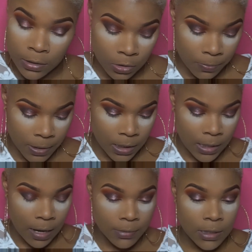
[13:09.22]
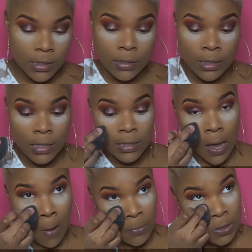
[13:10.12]
little bit. Now
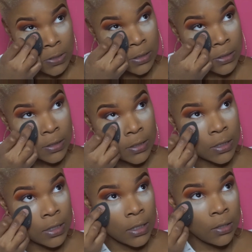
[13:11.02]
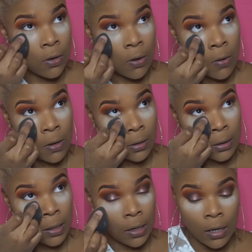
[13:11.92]
I'm just sitting on,
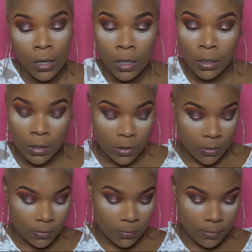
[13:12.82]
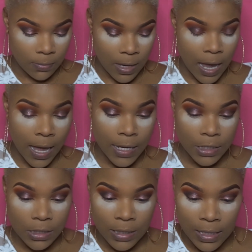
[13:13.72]
you know, my eye,
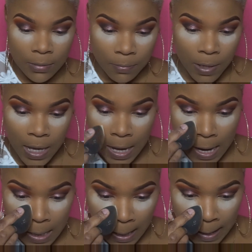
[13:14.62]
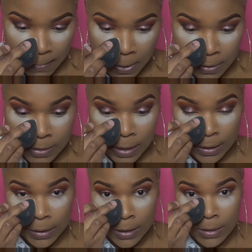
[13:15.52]
just letting it bake. And I am going to
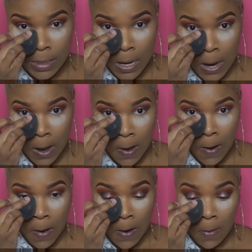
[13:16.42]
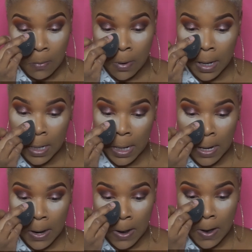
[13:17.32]
take this right
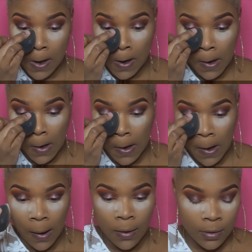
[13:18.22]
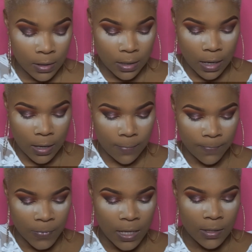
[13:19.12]
here. Okay.
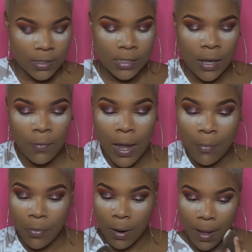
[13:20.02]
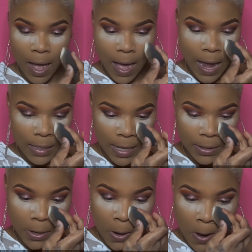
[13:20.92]
The same way I brought my
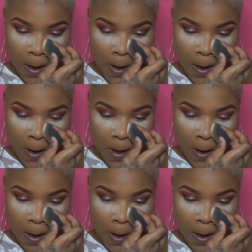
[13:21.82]
highlighter